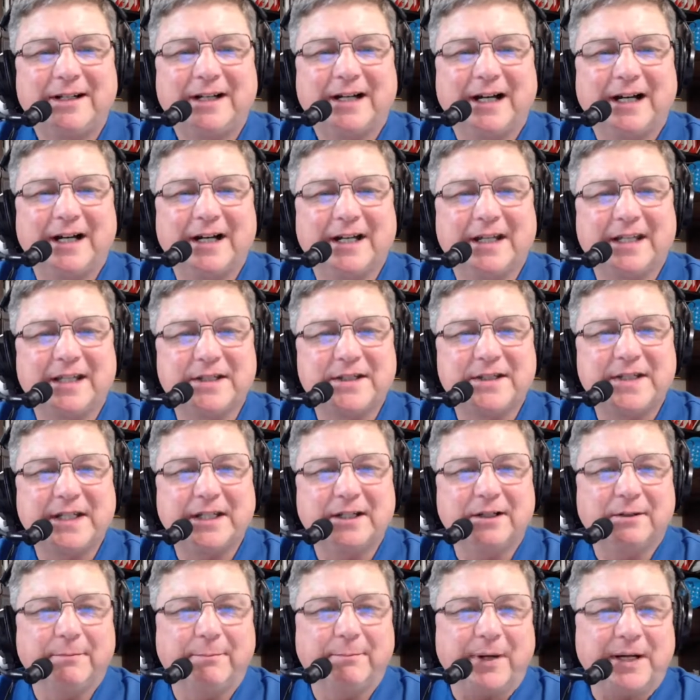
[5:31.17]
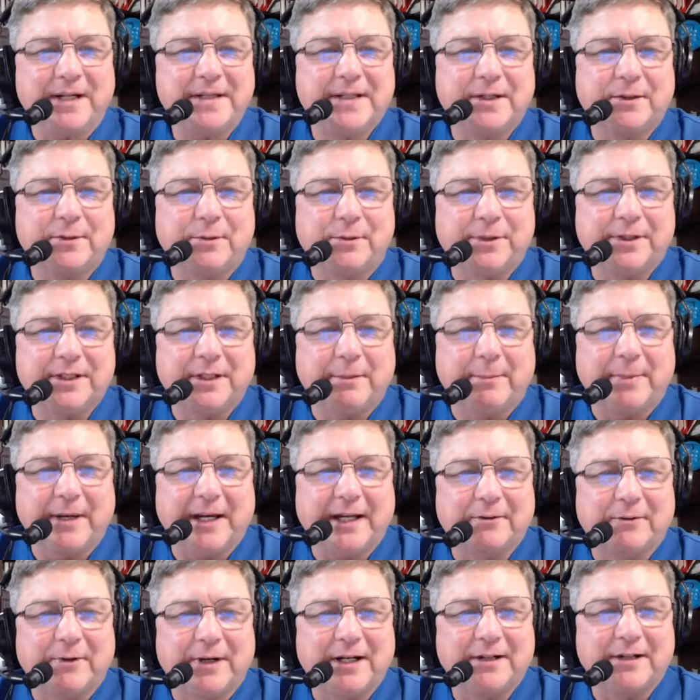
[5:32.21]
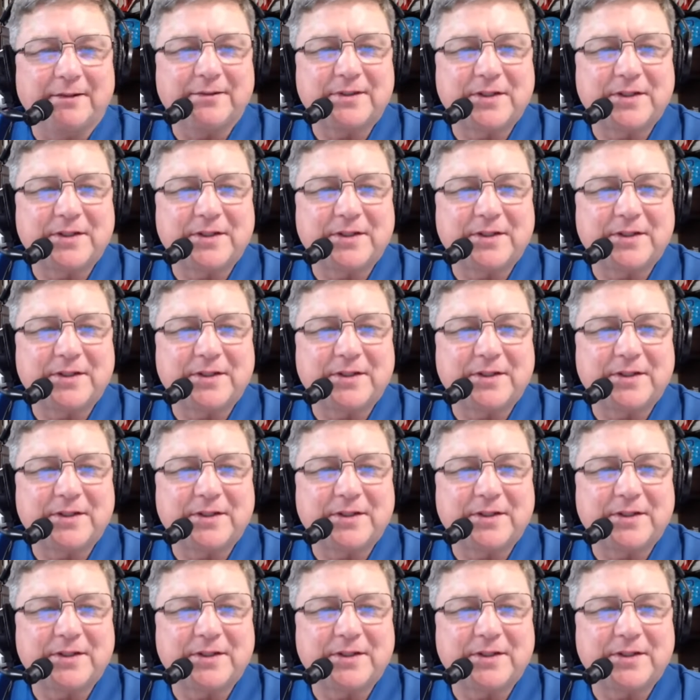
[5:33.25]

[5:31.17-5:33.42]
I can see a bicycle in the background.